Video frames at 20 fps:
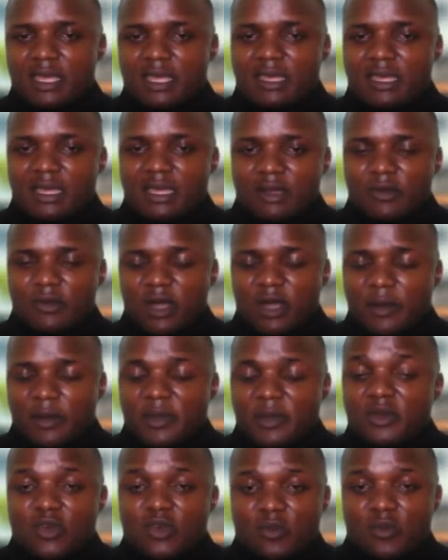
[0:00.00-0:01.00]
Kwame
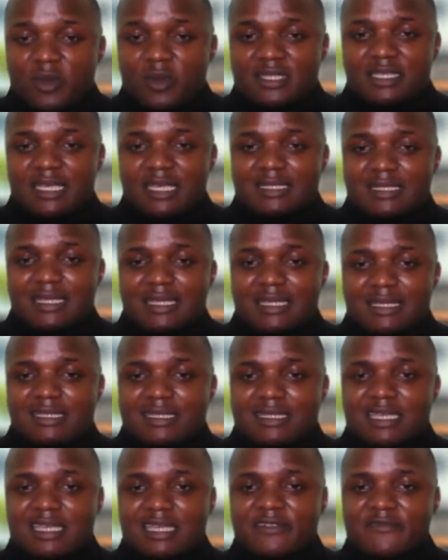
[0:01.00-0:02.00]
Nkrumah said that
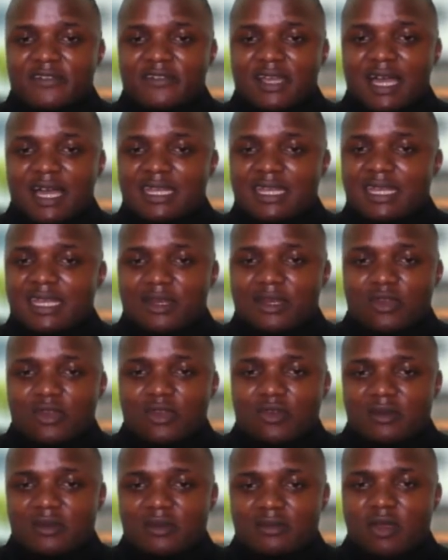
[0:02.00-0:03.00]
if Ghana
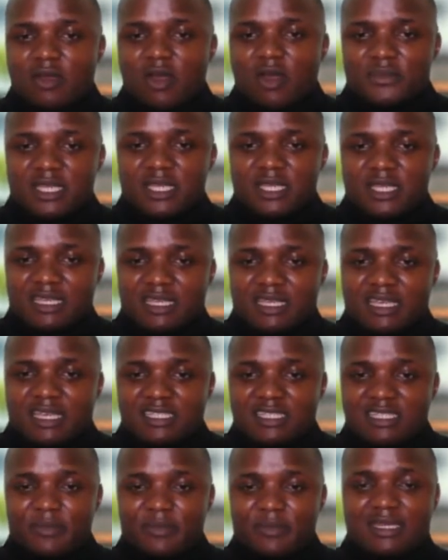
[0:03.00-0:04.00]
alone obtained
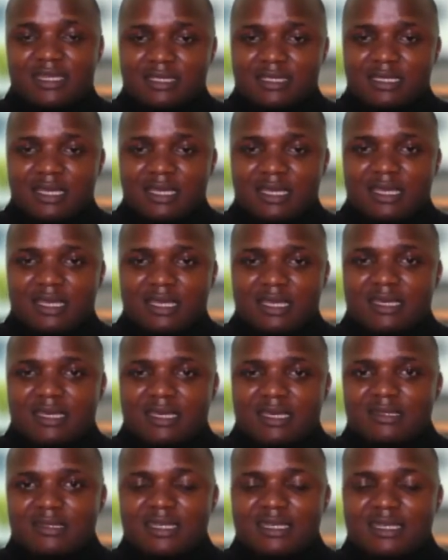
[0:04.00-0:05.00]
independence,
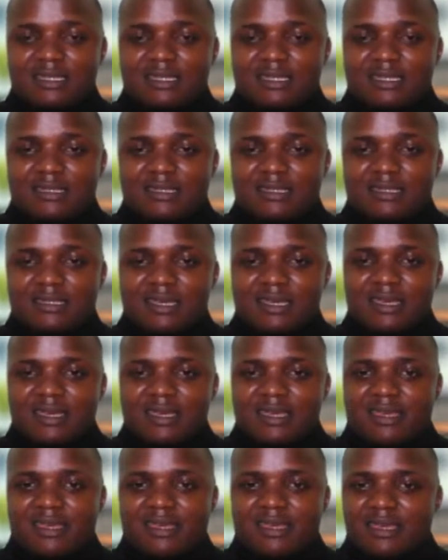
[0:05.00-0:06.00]
then
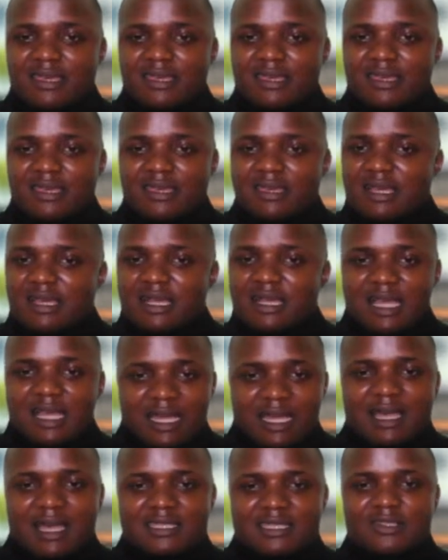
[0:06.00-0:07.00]
Ghana has
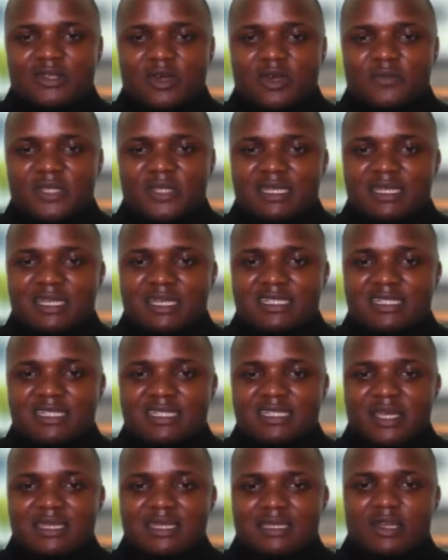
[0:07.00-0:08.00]
not obtained
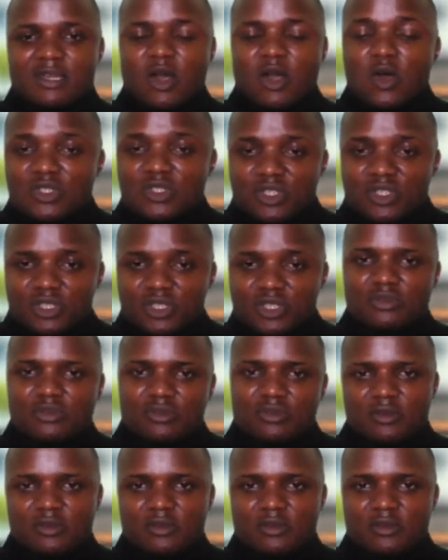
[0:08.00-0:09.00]
independence until
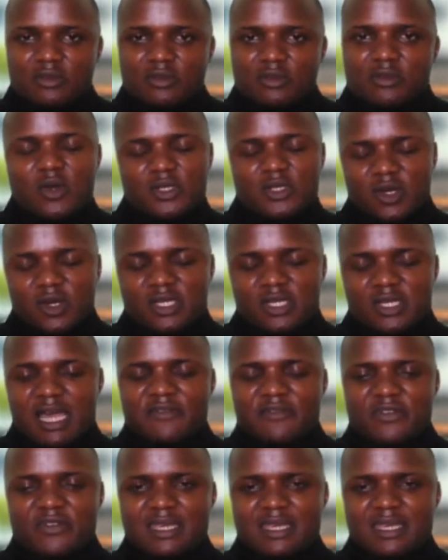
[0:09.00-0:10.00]
all the other
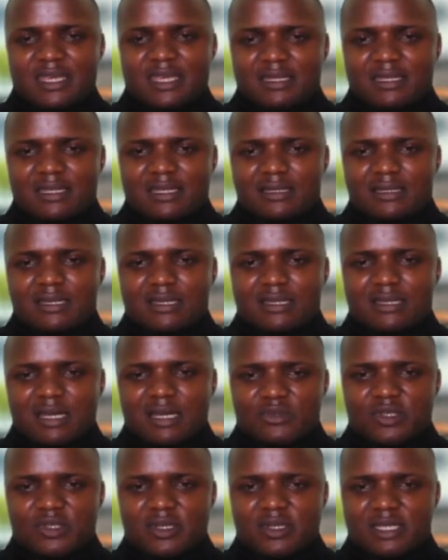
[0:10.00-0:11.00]
African
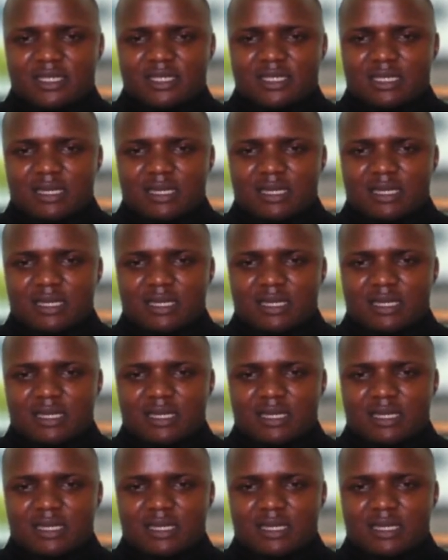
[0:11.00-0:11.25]
countries